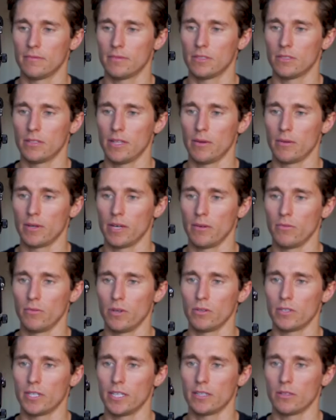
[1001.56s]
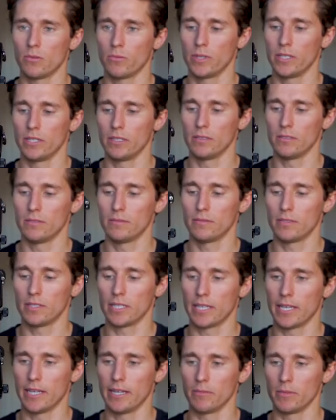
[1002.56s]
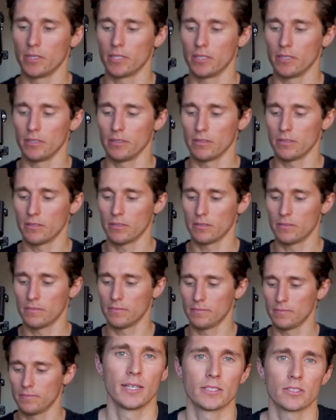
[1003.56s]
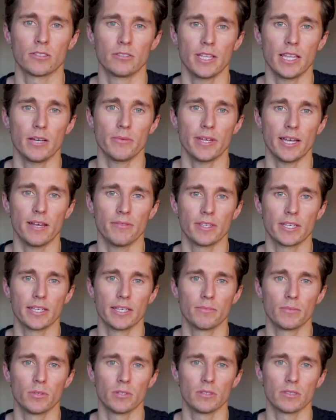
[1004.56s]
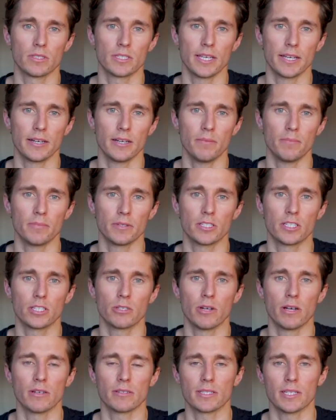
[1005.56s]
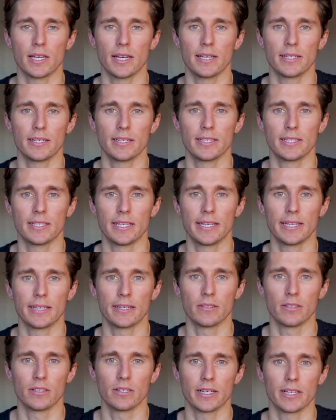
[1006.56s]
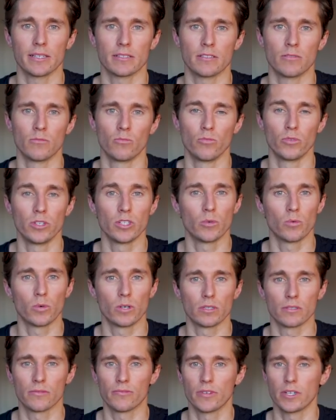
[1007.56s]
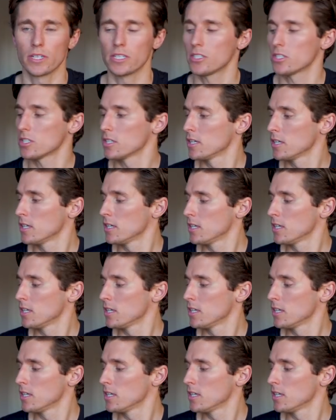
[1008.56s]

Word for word: so that when I rotate the wheel, the camera tilts. So now that we have the gimbal set up, let's go outside and take a look at some real world footage.